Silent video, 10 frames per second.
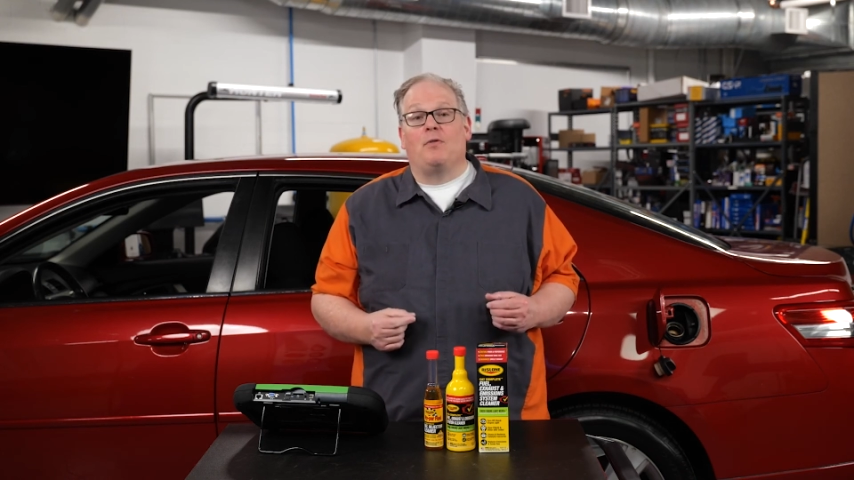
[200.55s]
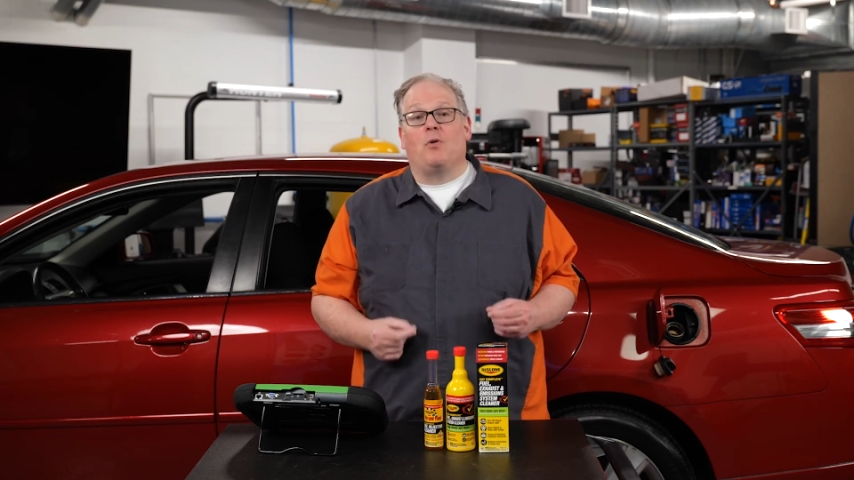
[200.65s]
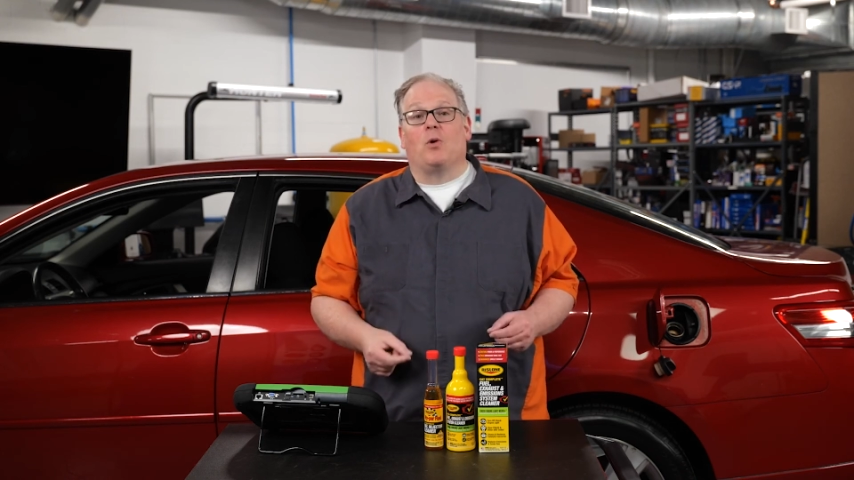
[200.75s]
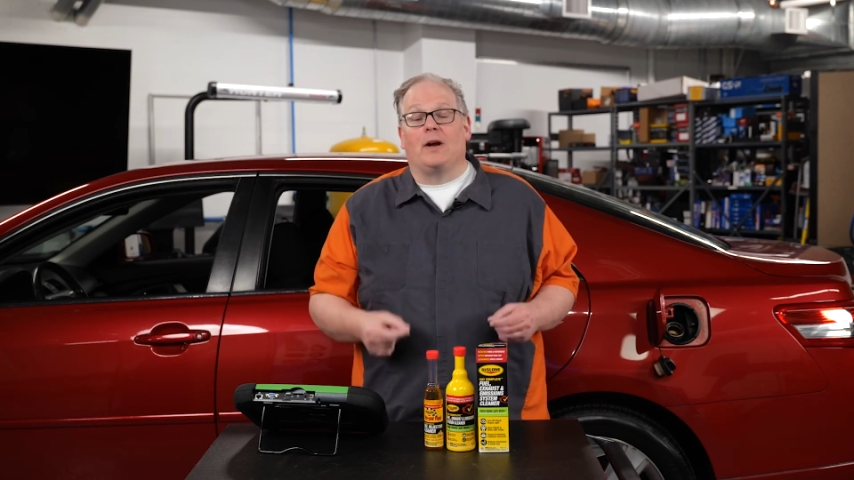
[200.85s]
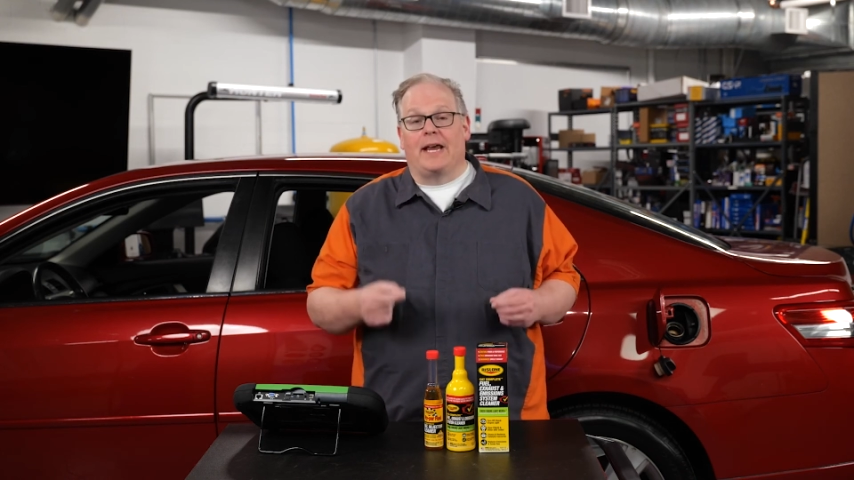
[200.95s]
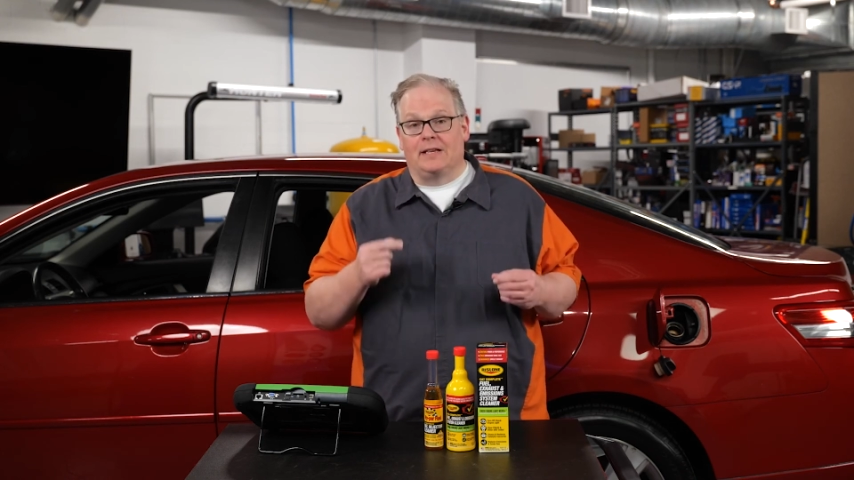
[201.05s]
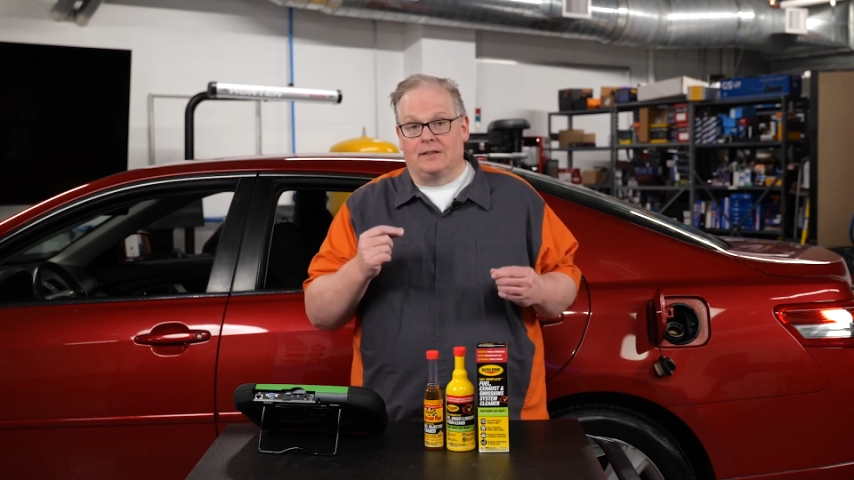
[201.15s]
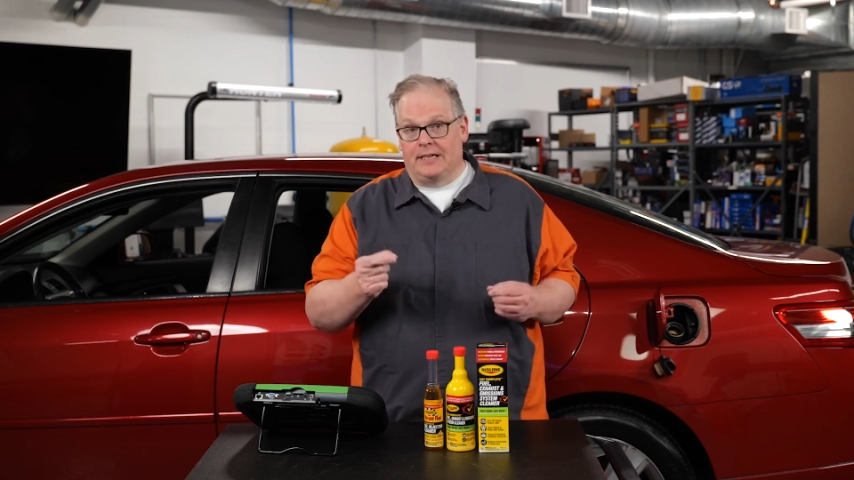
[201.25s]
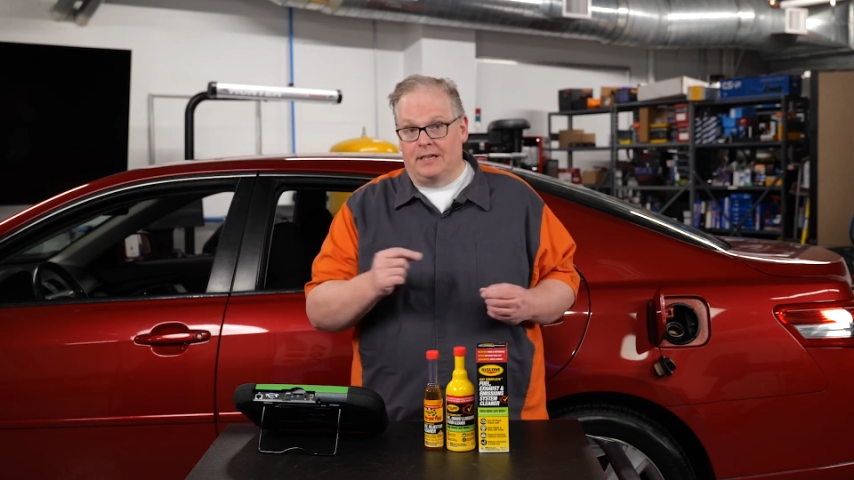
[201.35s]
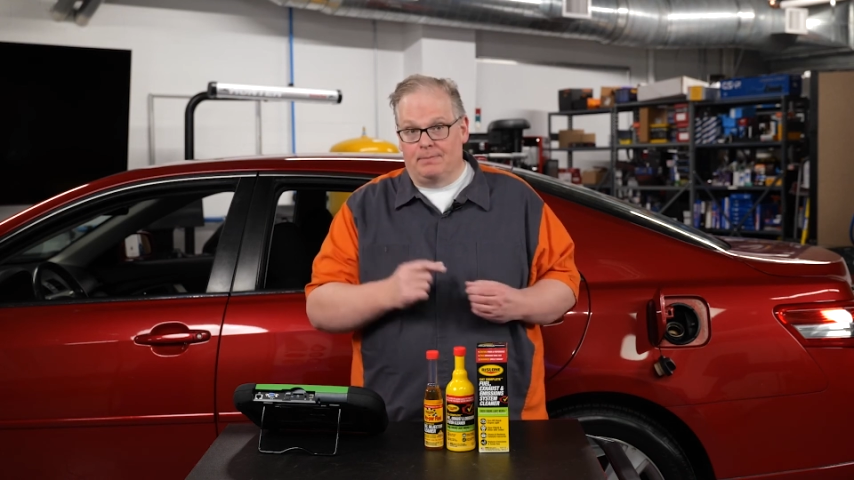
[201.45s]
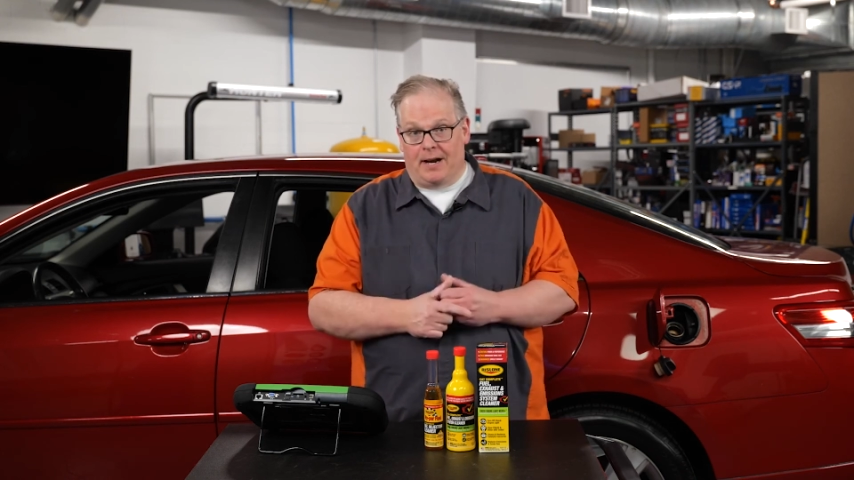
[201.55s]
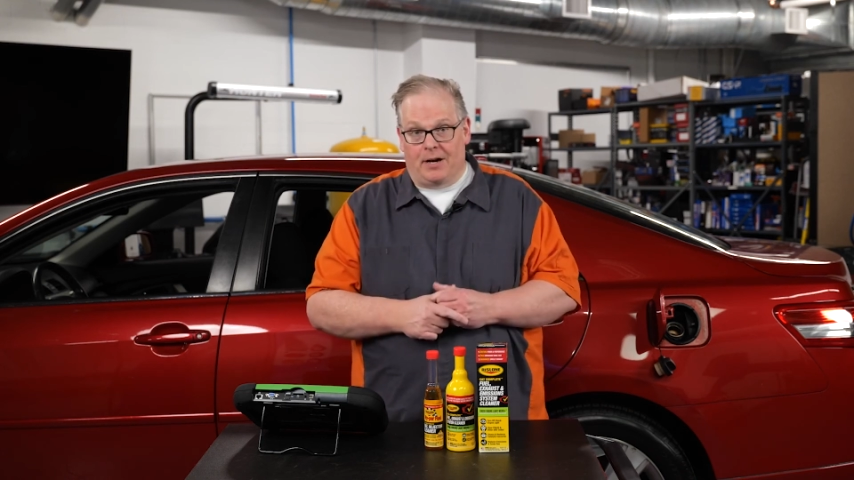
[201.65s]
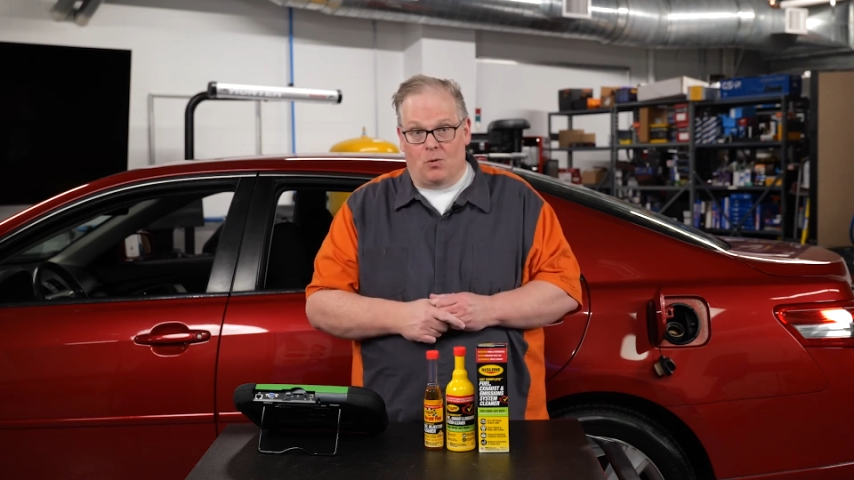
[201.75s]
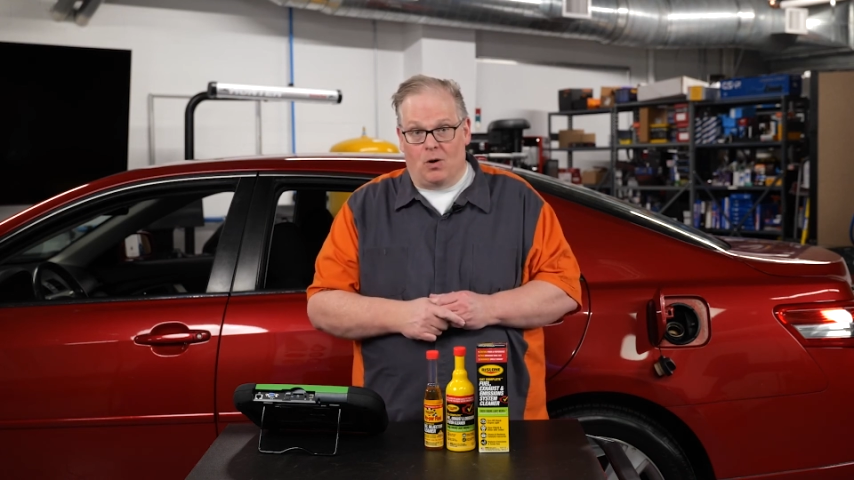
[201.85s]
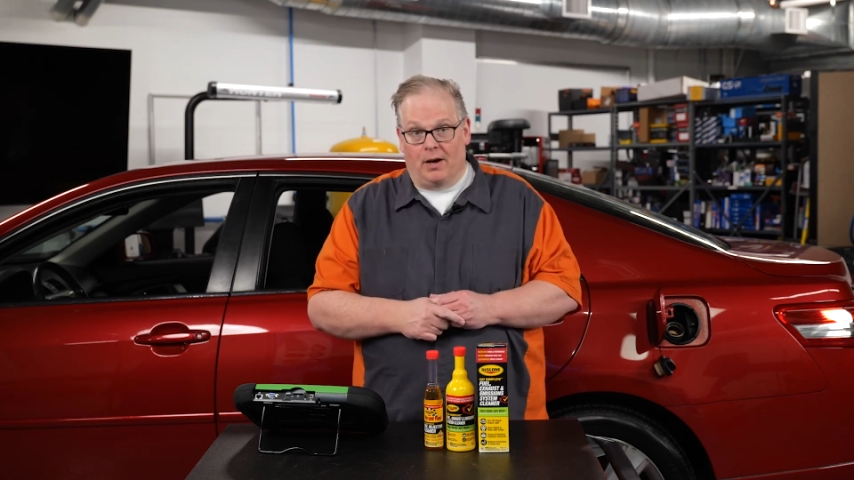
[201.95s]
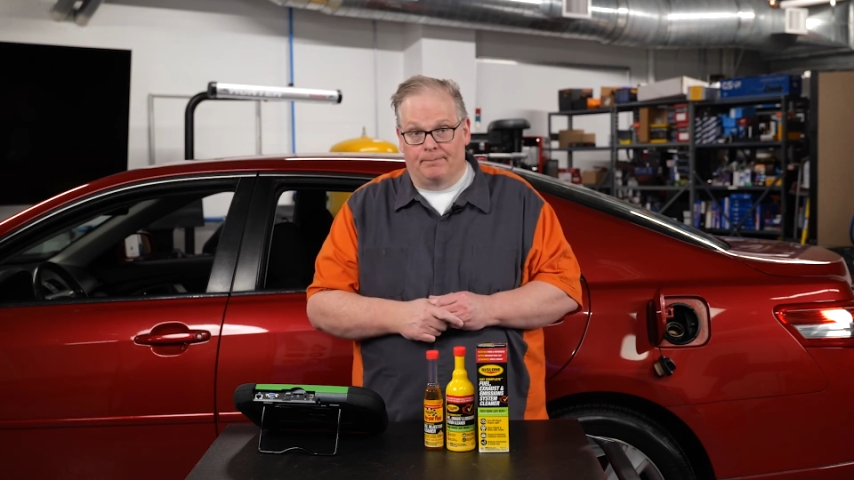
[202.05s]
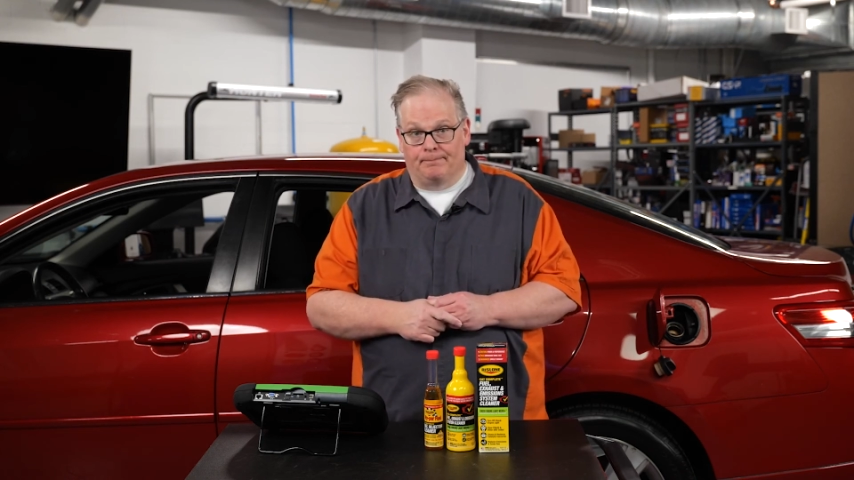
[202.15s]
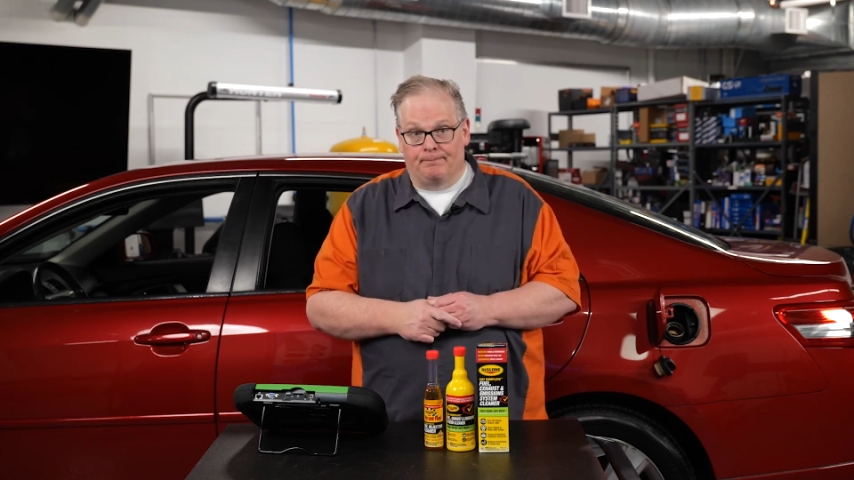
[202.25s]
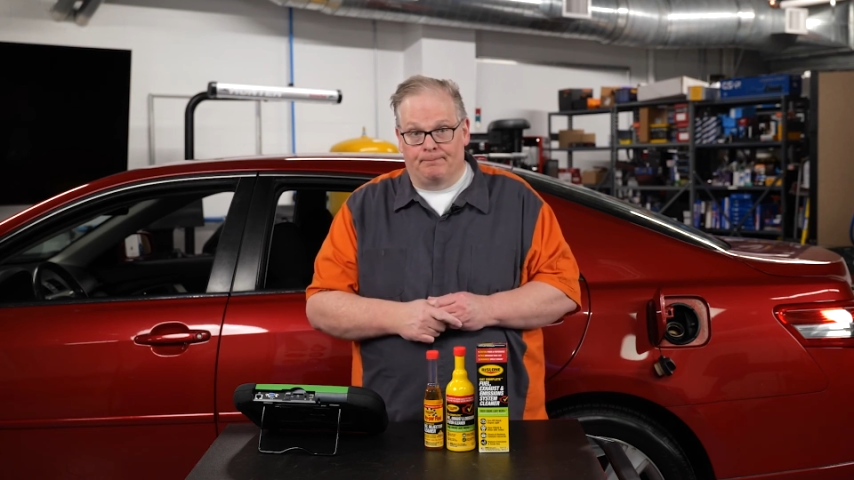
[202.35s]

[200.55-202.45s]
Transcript: for a lean bank one.